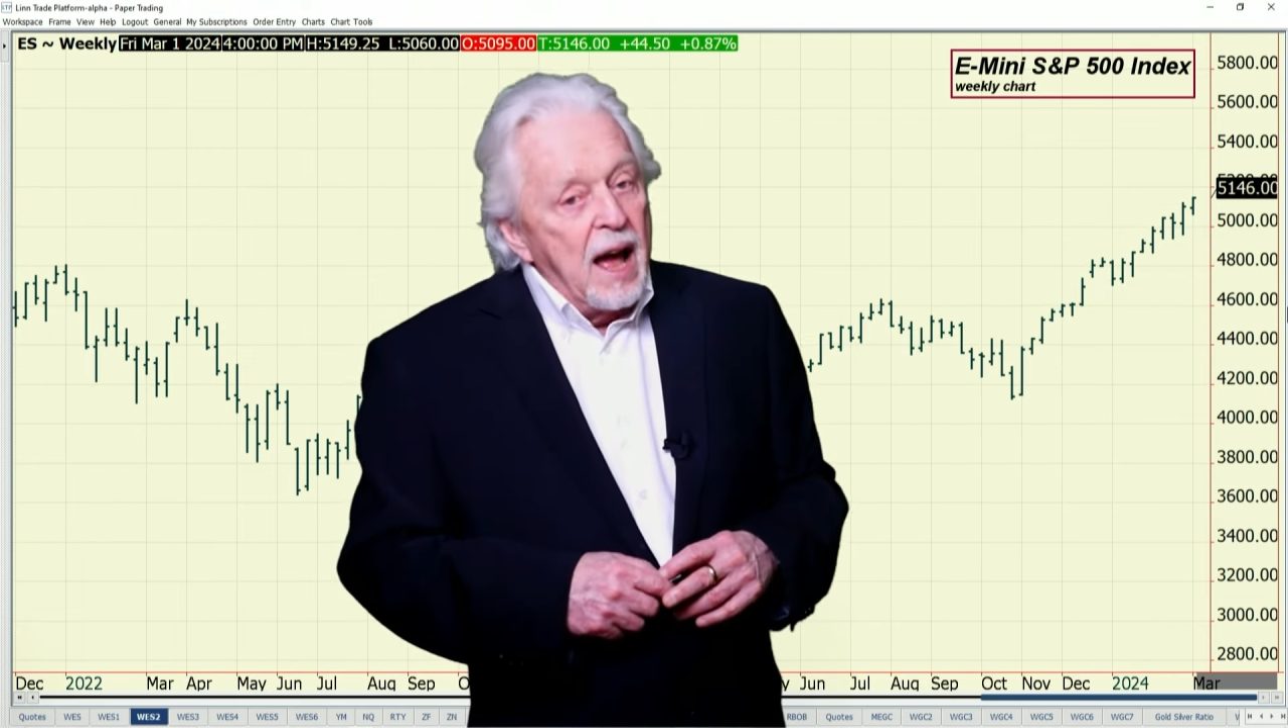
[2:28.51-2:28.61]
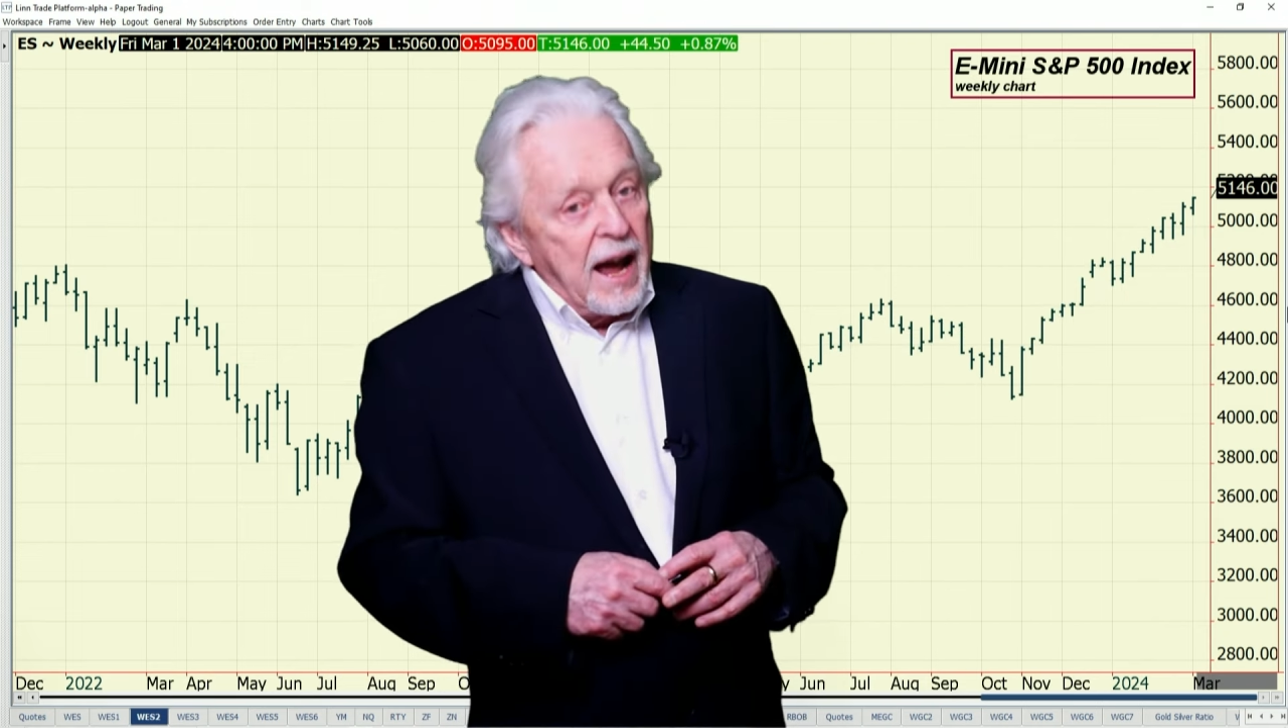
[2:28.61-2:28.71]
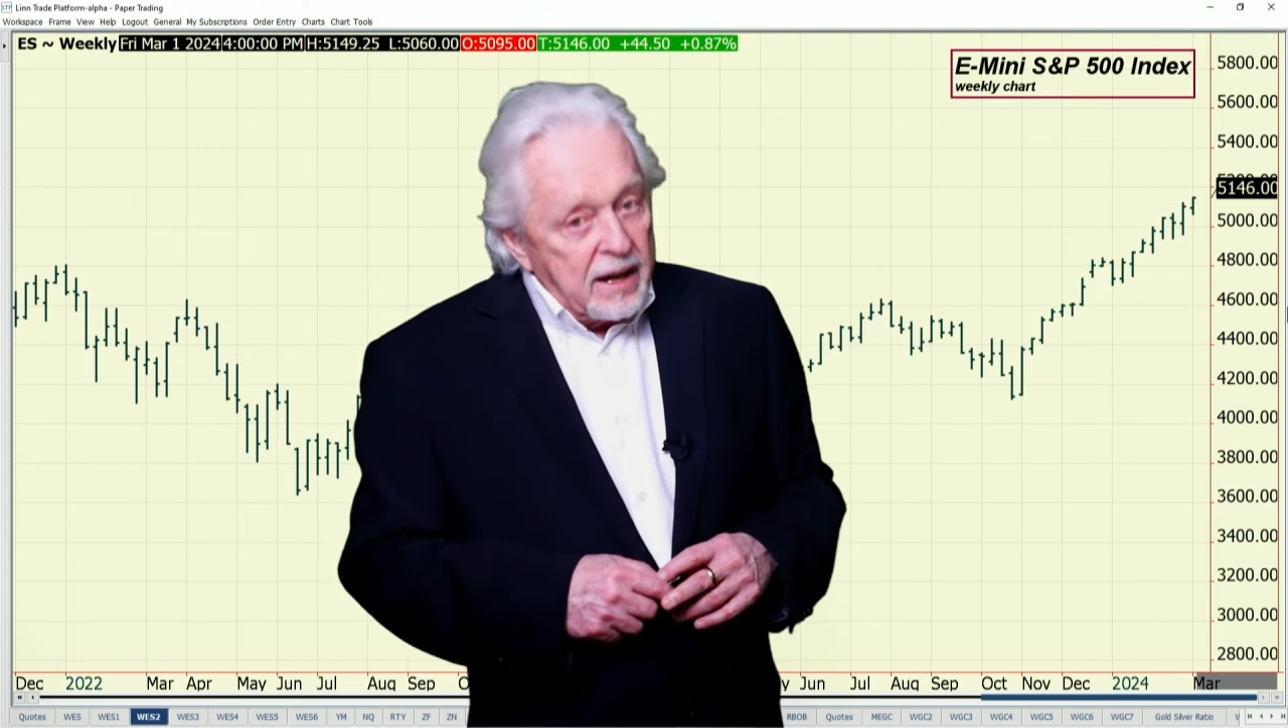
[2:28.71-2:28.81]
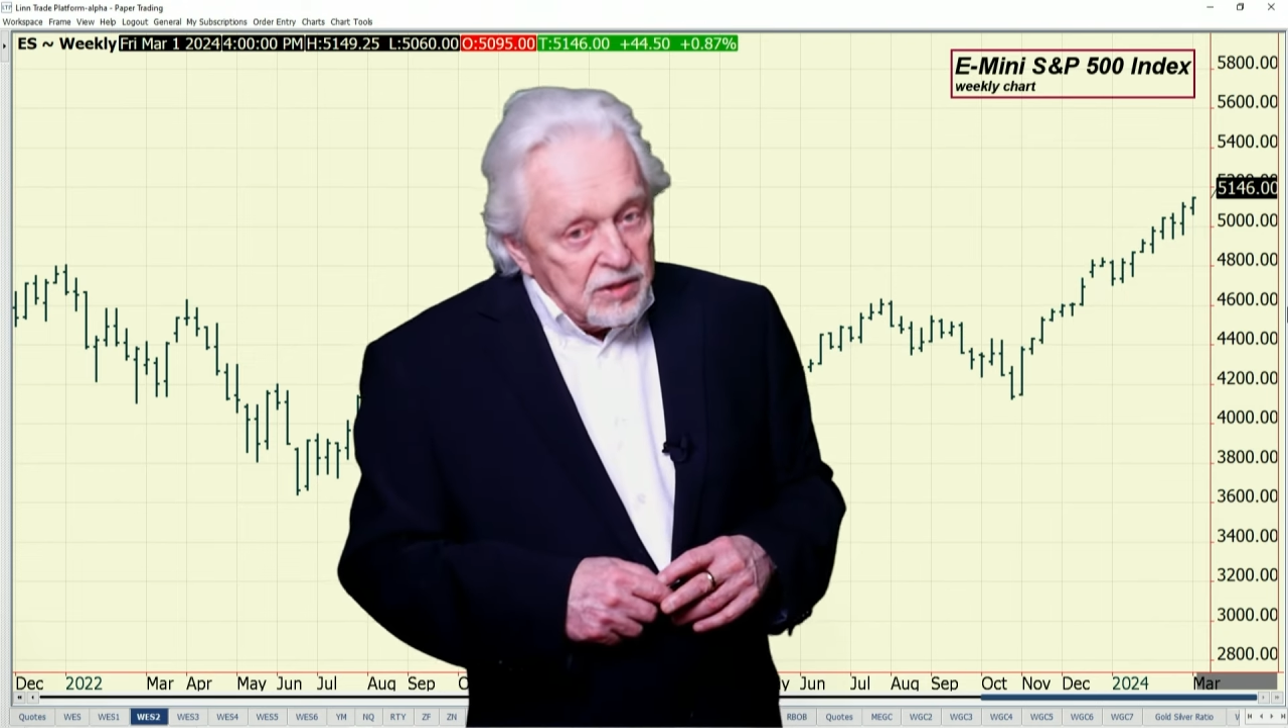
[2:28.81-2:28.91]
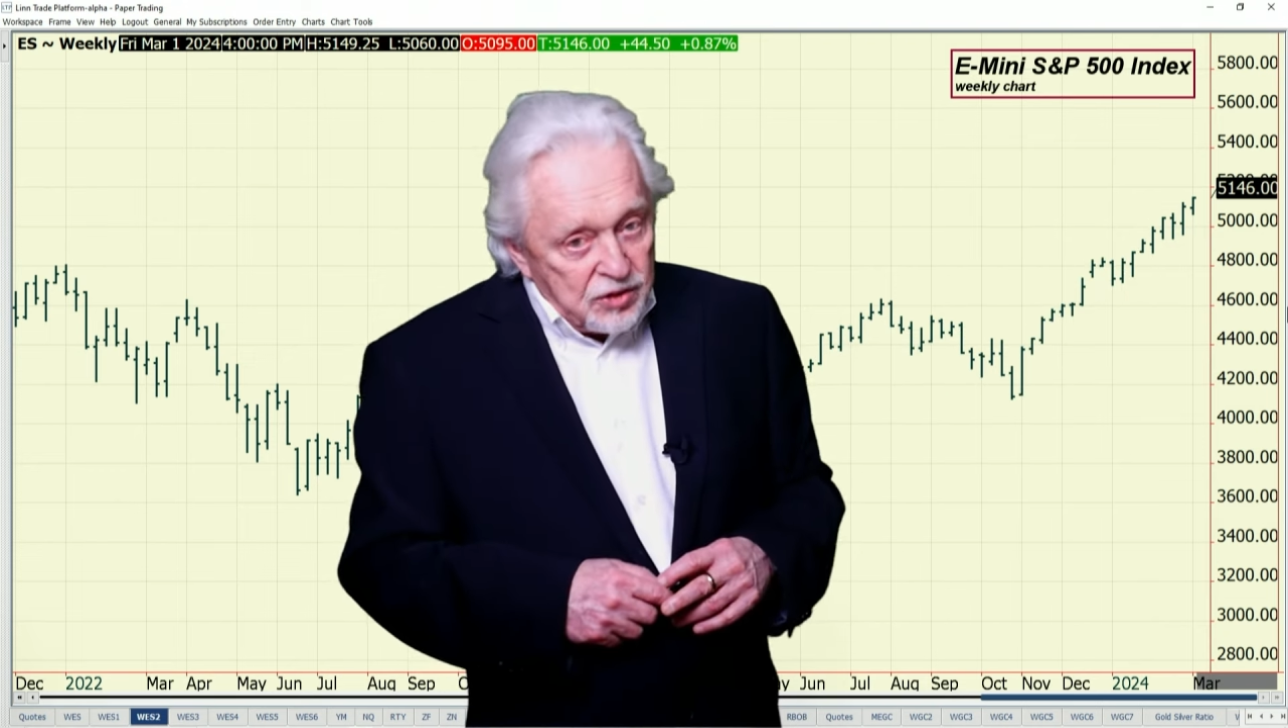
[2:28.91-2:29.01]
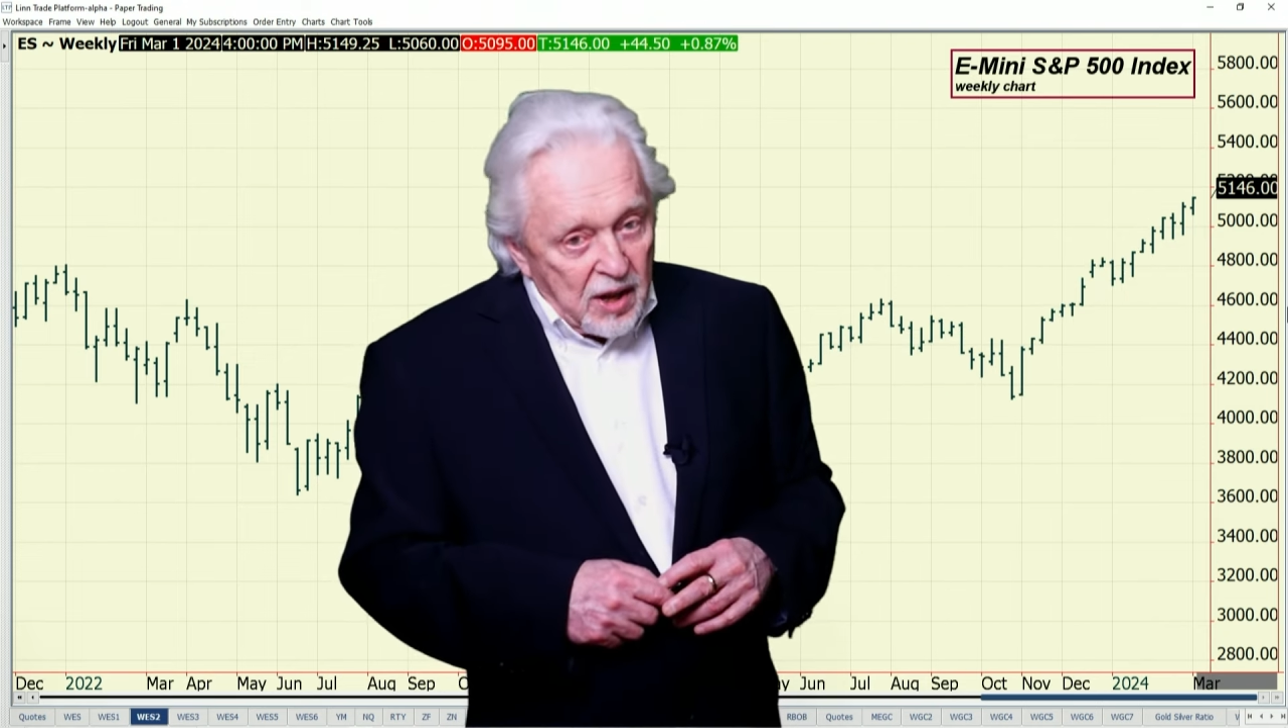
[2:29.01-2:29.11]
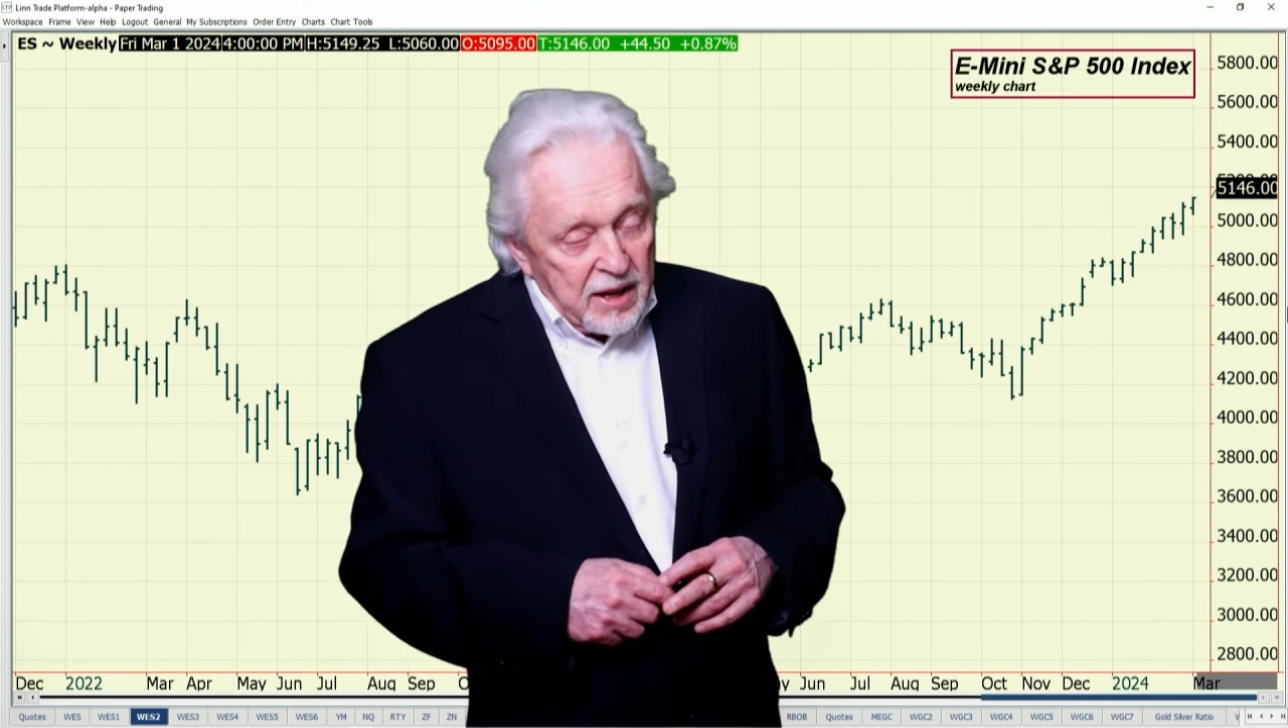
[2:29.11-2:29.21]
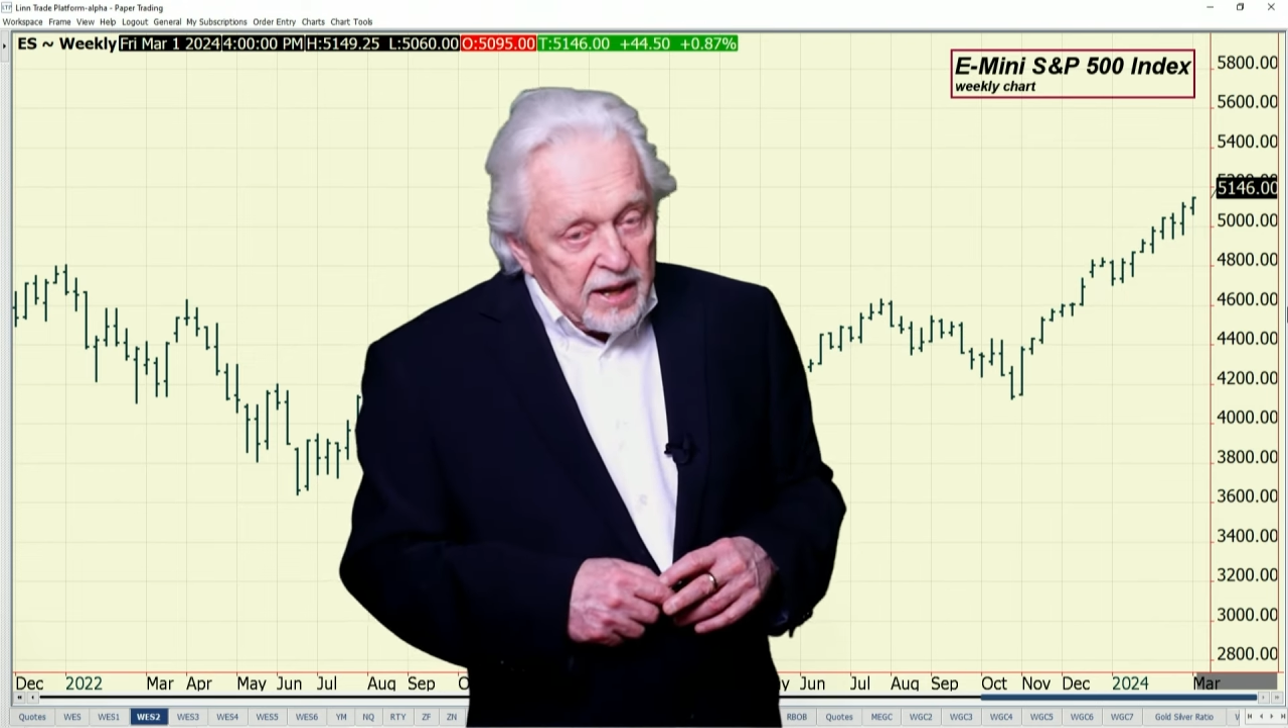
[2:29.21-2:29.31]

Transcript: I can say it